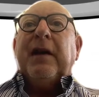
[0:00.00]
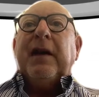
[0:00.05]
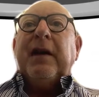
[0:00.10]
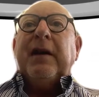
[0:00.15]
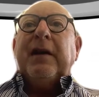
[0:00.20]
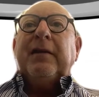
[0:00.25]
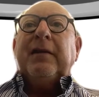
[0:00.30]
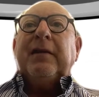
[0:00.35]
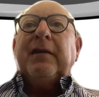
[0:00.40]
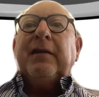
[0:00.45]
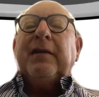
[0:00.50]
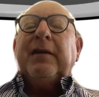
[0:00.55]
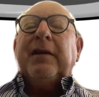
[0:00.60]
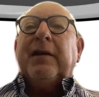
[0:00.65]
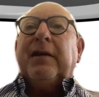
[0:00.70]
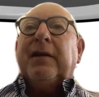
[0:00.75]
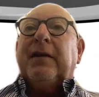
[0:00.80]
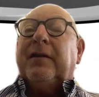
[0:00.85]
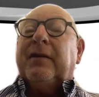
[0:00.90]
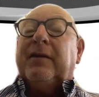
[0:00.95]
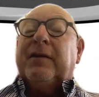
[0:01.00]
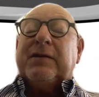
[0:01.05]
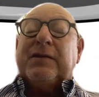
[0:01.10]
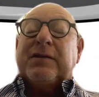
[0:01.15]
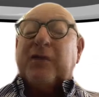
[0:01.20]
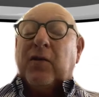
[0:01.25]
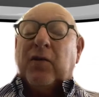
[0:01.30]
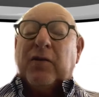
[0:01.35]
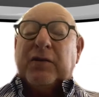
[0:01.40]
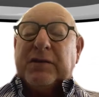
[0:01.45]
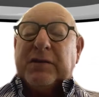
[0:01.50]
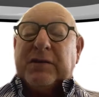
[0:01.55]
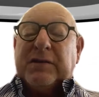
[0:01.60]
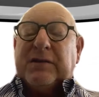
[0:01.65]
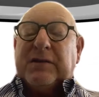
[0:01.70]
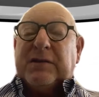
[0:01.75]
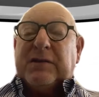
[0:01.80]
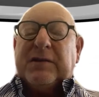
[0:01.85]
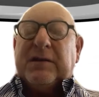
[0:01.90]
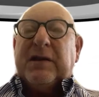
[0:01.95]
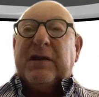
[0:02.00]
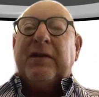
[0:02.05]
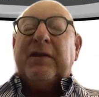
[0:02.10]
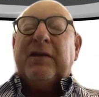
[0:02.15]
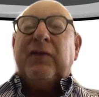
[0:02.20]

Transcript: and this causes that